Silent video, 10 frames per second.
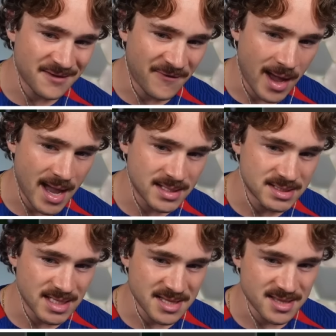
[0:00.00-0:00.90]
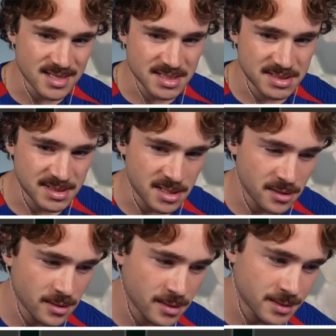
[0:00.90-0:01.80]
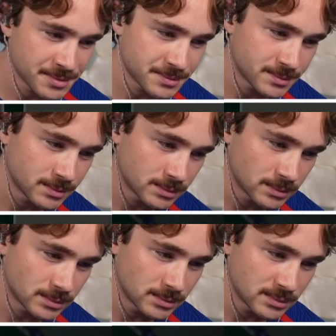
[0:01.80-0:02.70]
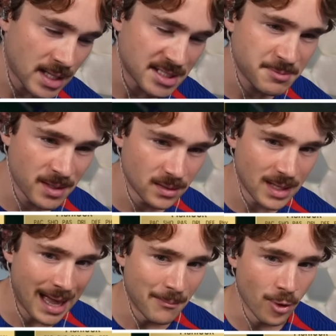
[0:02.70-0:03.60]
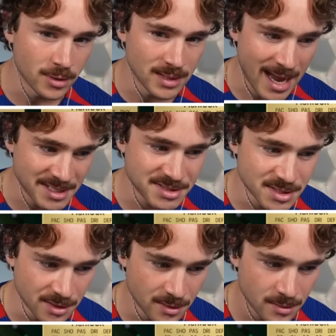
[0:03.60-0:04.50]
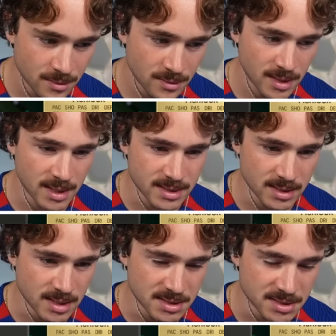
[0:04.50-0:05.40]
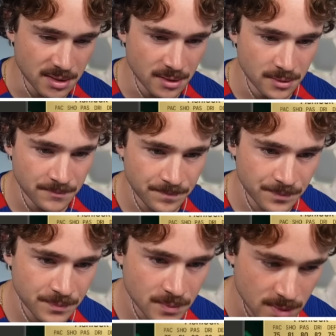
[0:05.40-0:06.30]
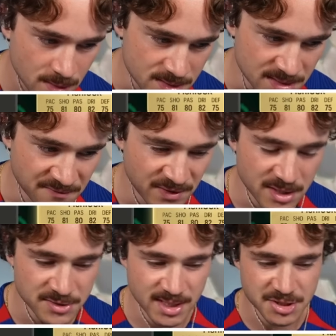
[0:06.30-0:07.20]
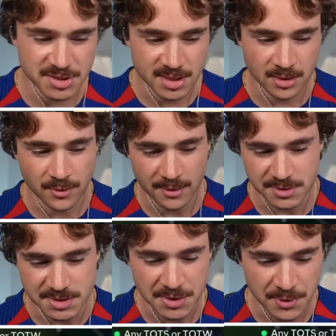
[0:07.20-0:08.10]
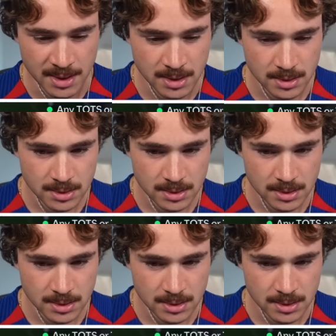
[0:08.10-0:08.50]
if I had to say this year, I spent a lot more last year than I did this year because of the videos. I just didn't know what I was doing.